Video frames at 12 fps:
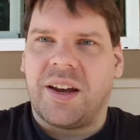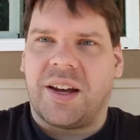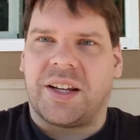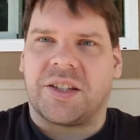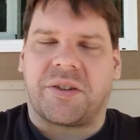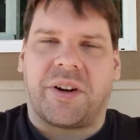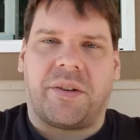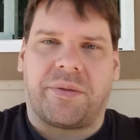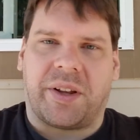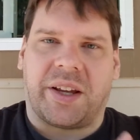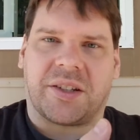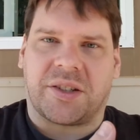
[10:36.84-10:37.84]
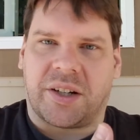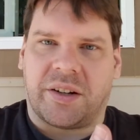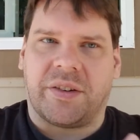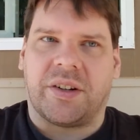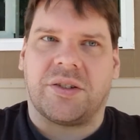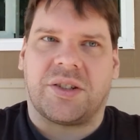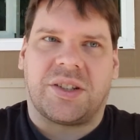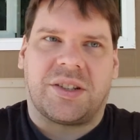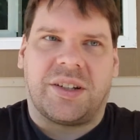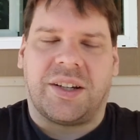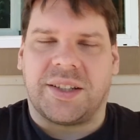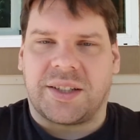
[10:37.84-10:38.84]
And it's great for like
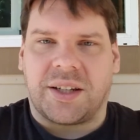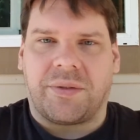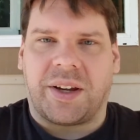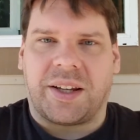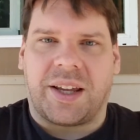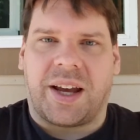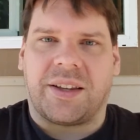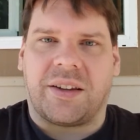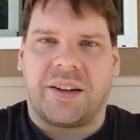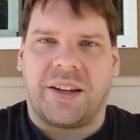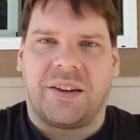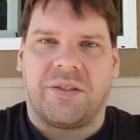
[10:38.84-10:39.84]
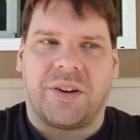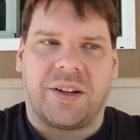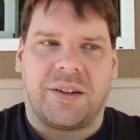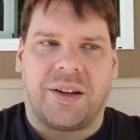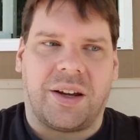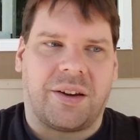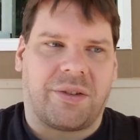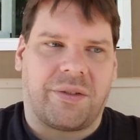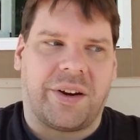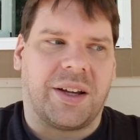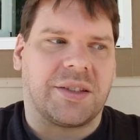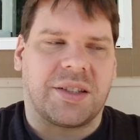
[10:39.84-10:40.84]
servers and stuff like that that need to run like
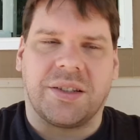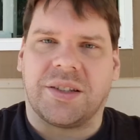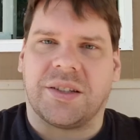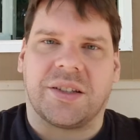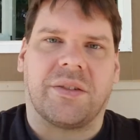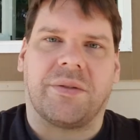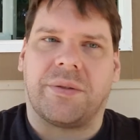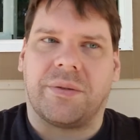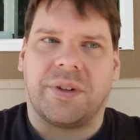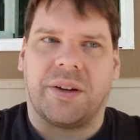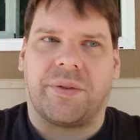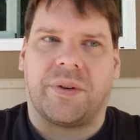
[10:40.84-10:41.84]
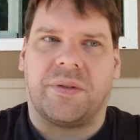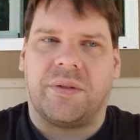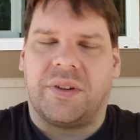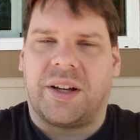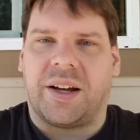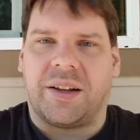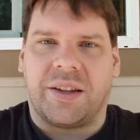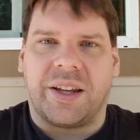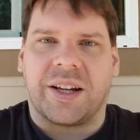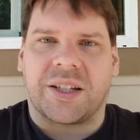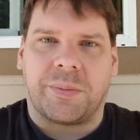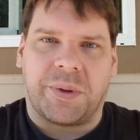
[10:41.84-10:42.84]
3 instances of different
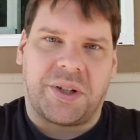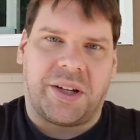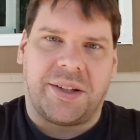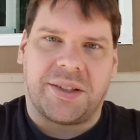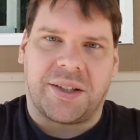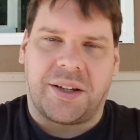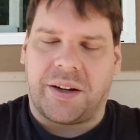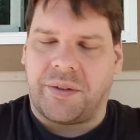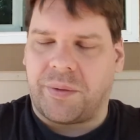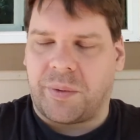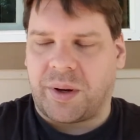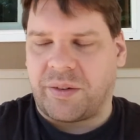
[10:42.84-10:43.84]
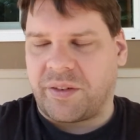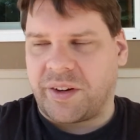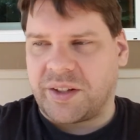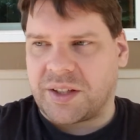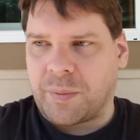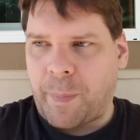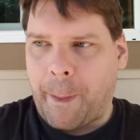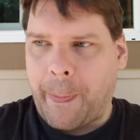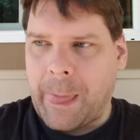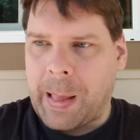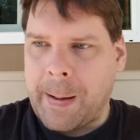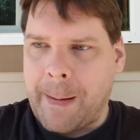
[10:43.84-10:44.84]
Linux machines in there for whatever reason.
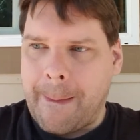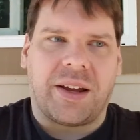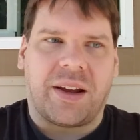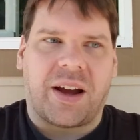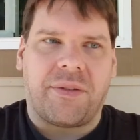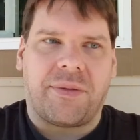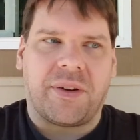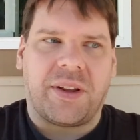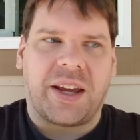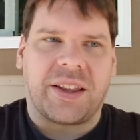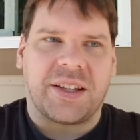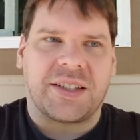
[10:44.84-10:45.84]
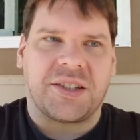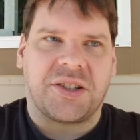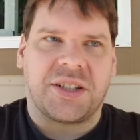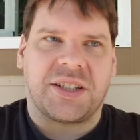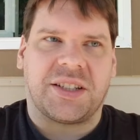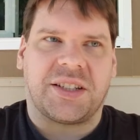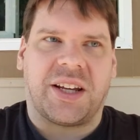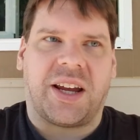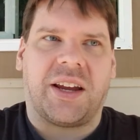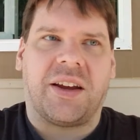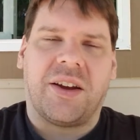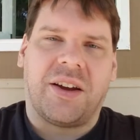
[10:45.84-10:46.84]
I feel like this is just to say,